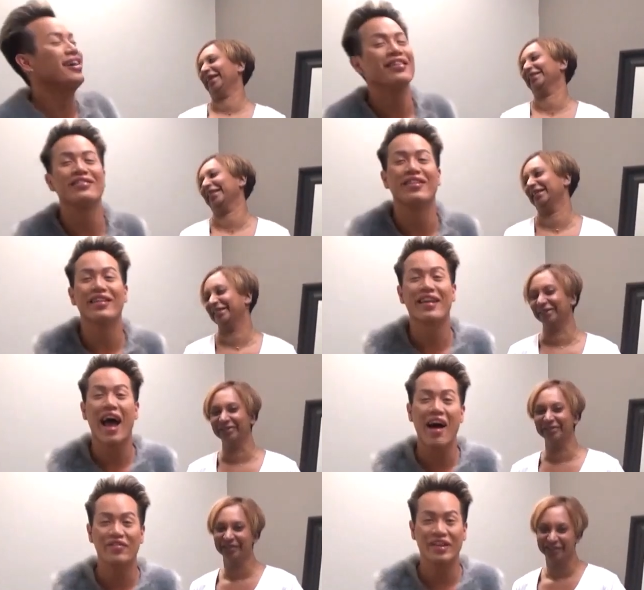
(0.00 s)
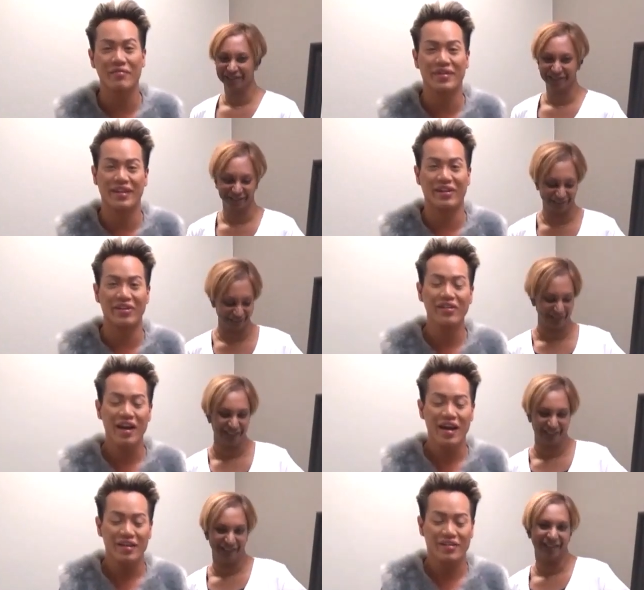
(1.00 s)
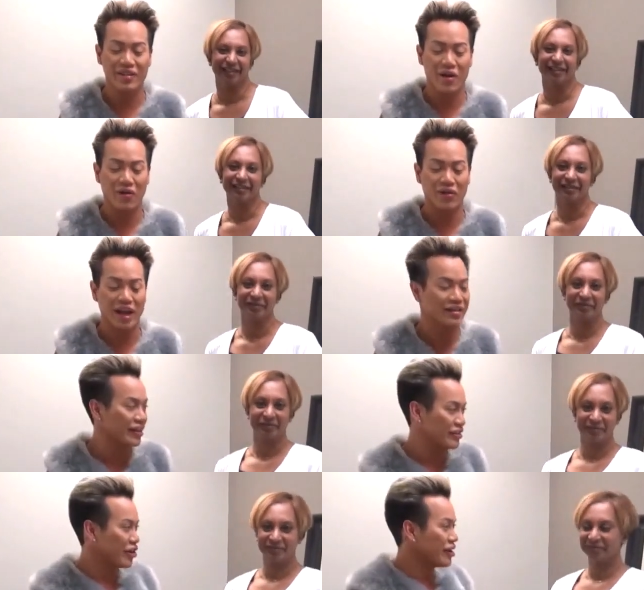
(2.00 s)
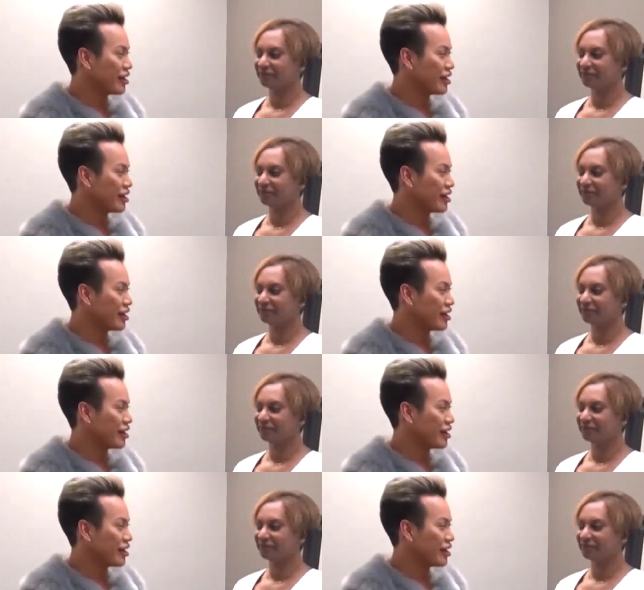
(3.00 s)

Speaker 1: so you guys have to come see her. So let's get started.